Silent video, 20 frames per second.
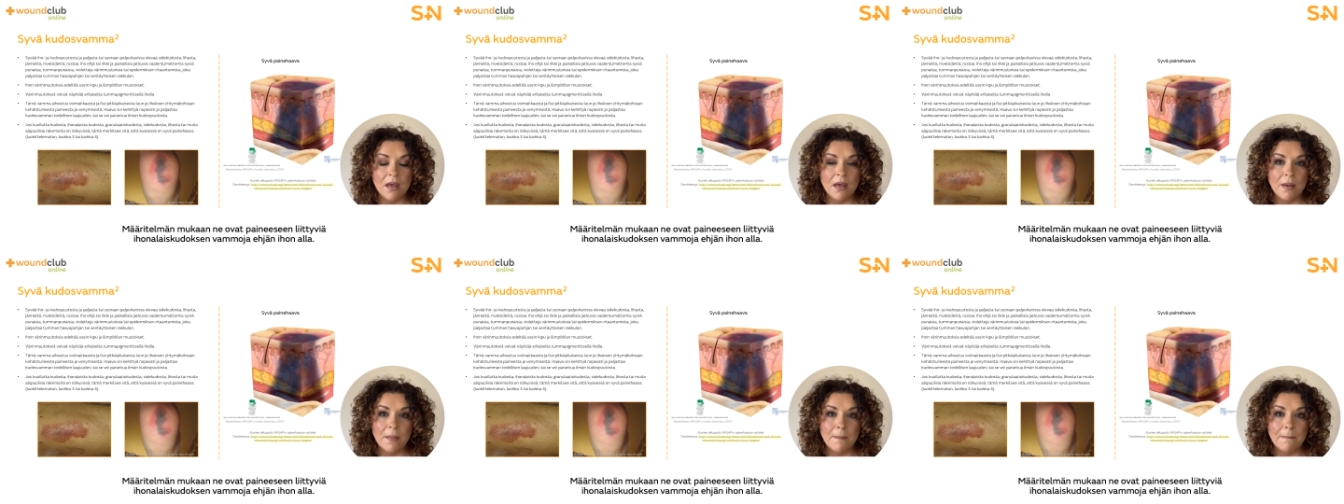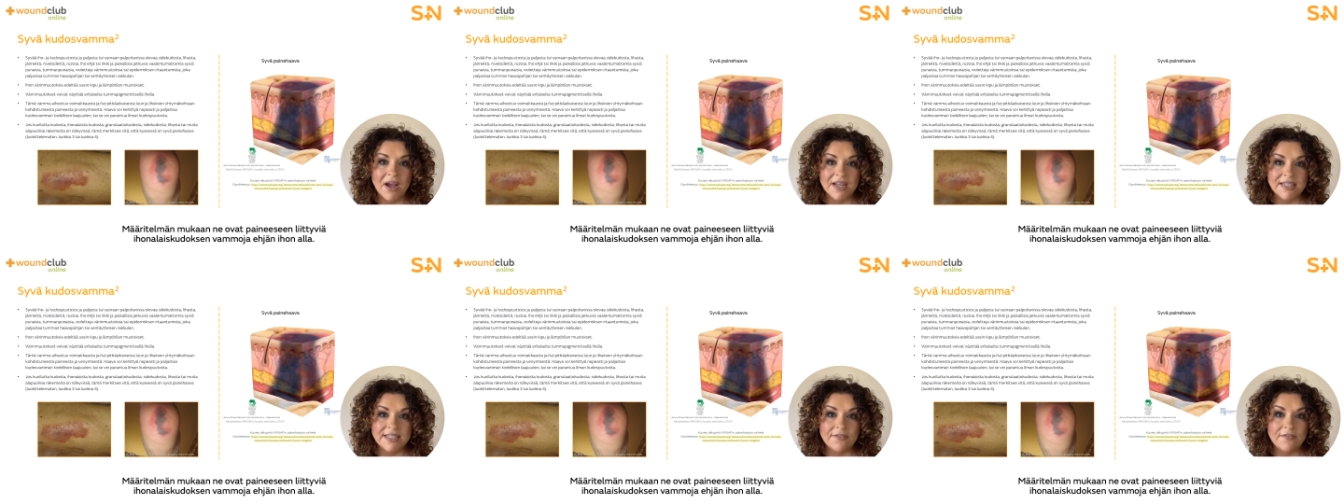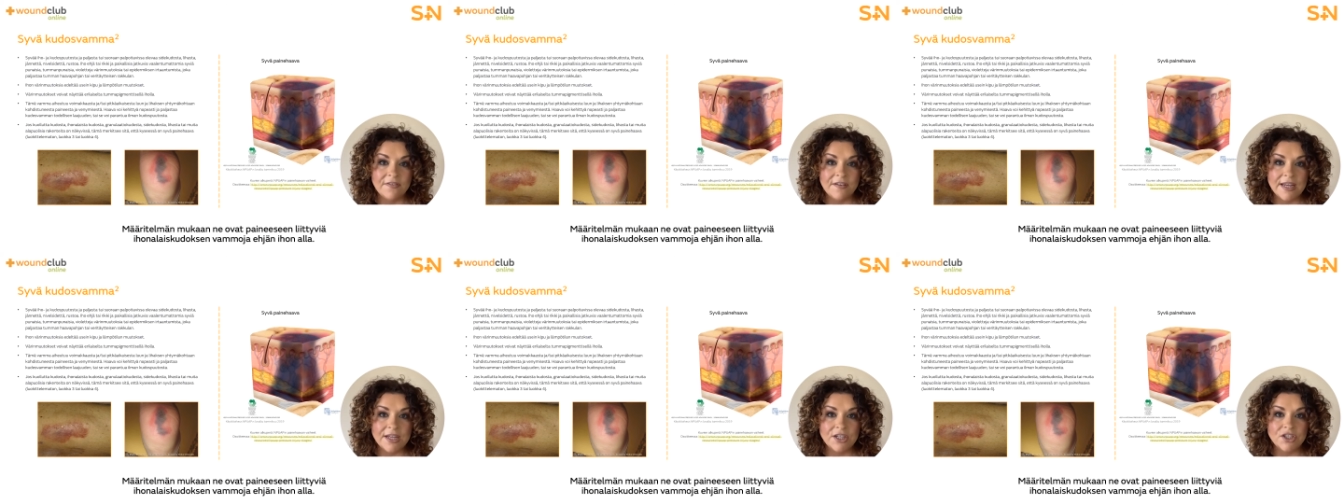By
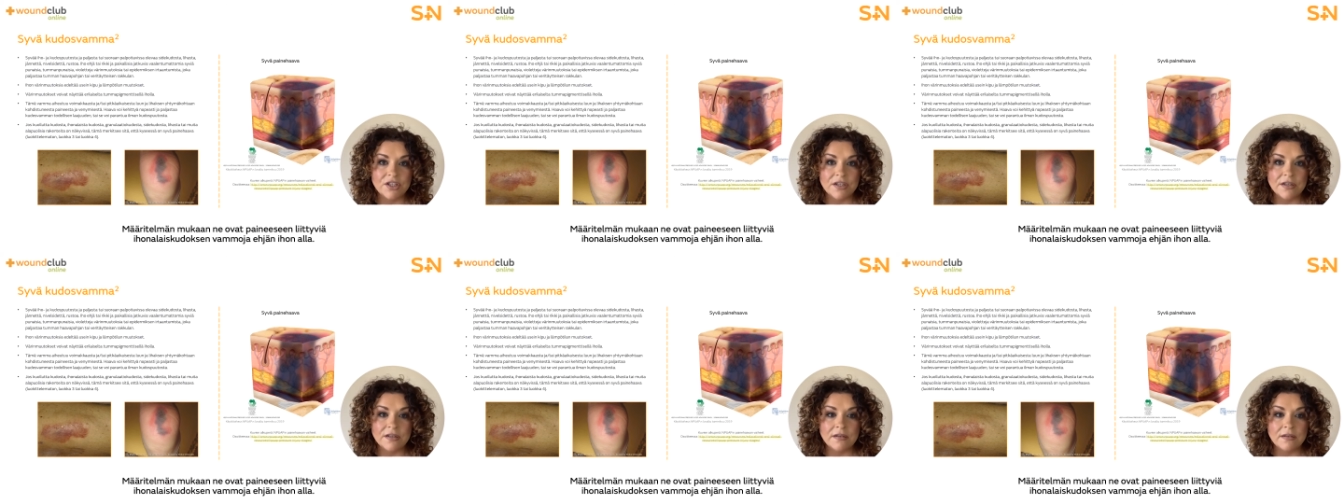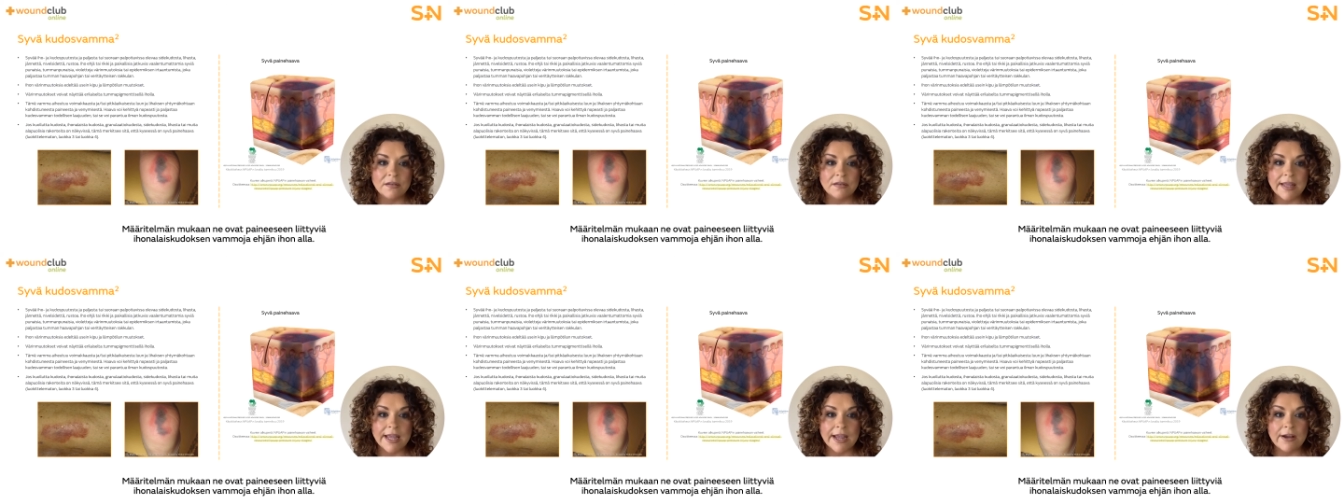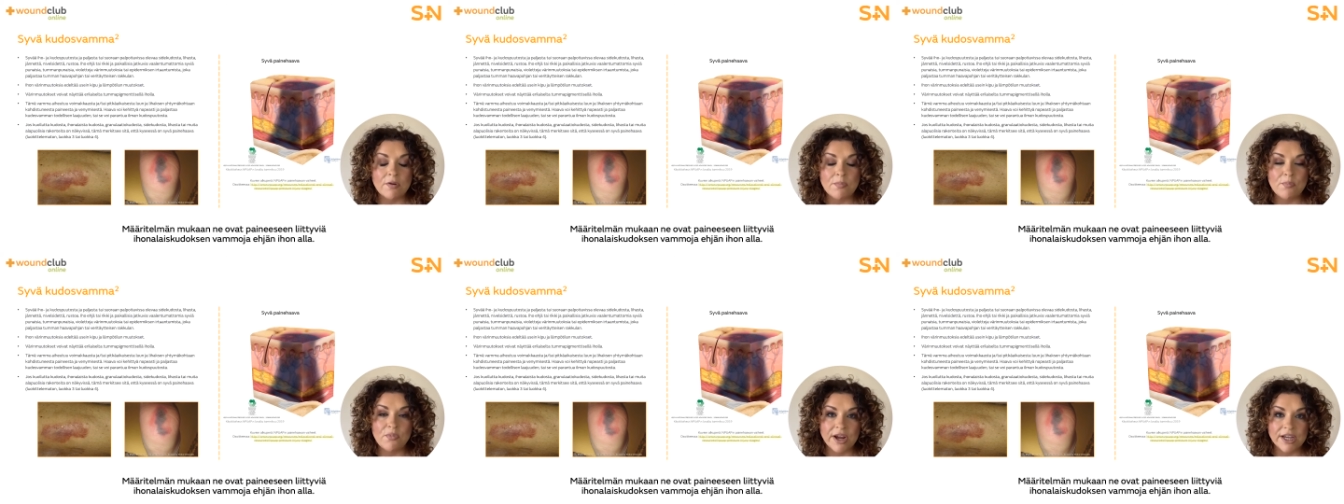definition, they are
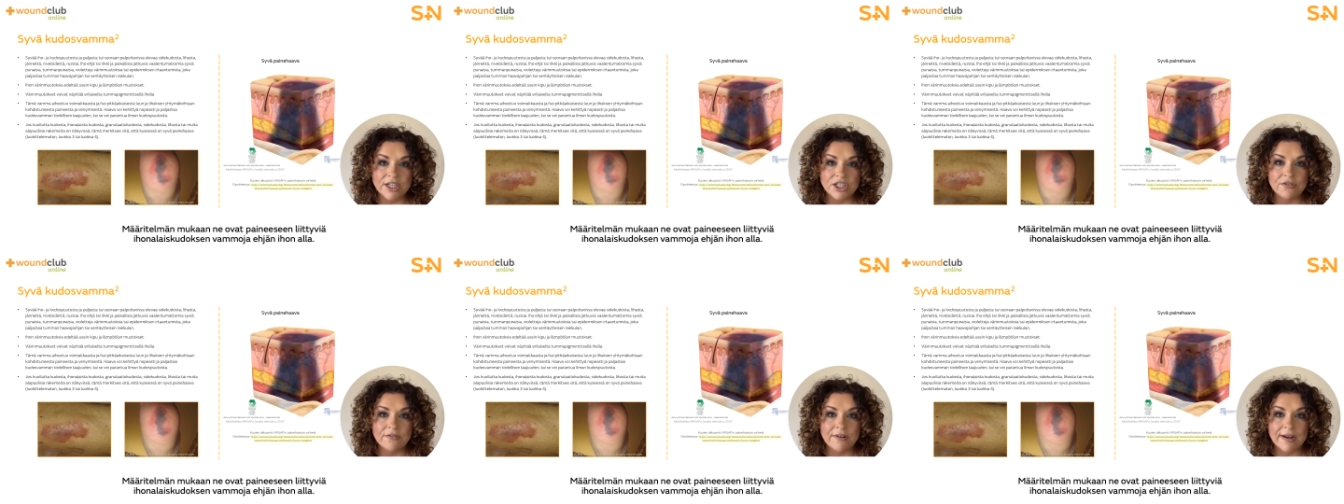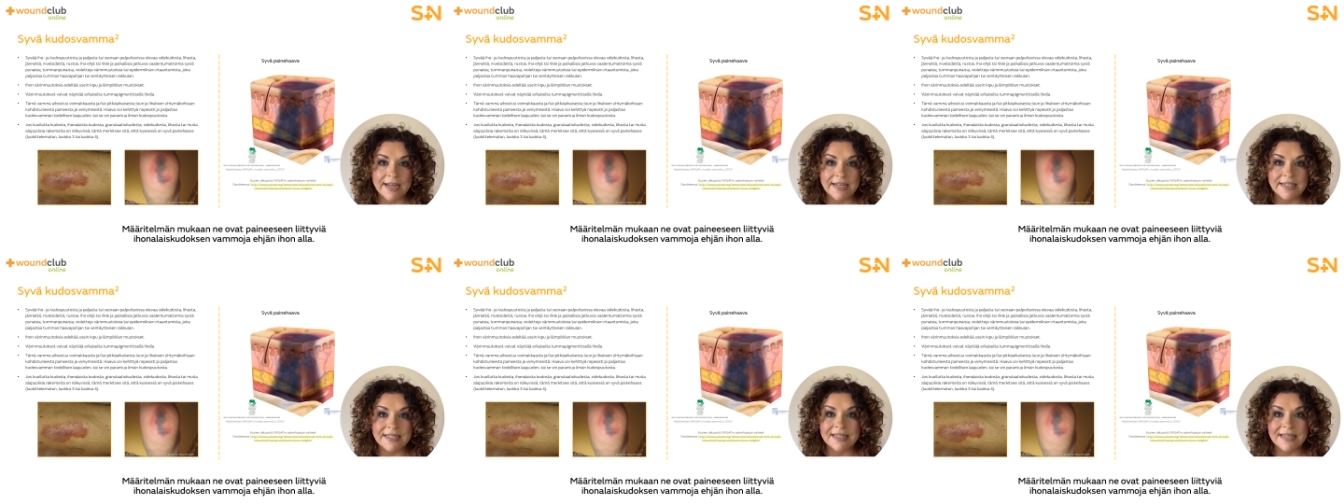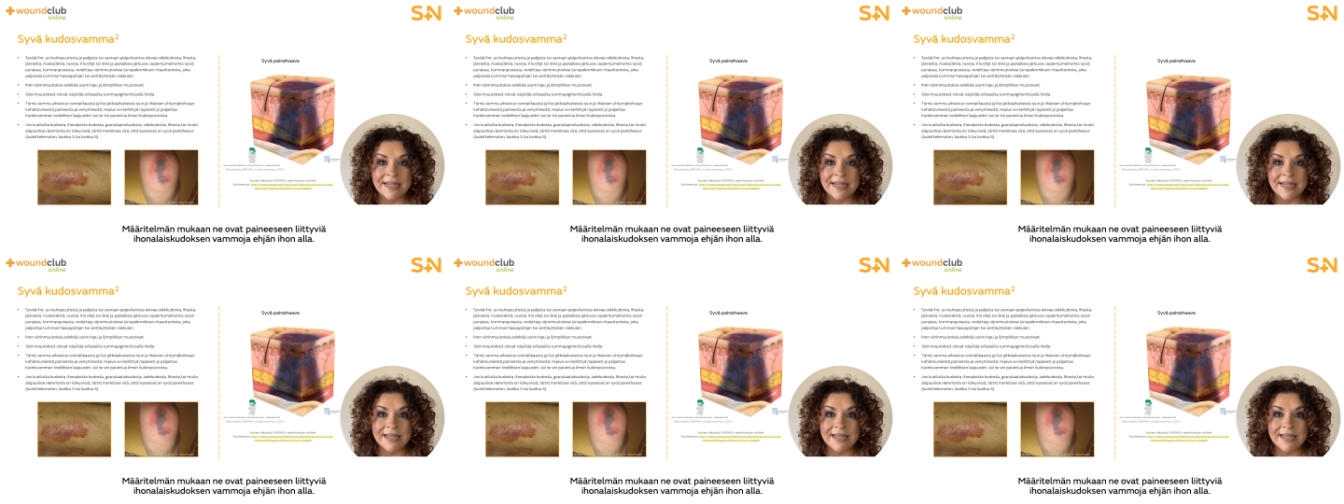a pressure-related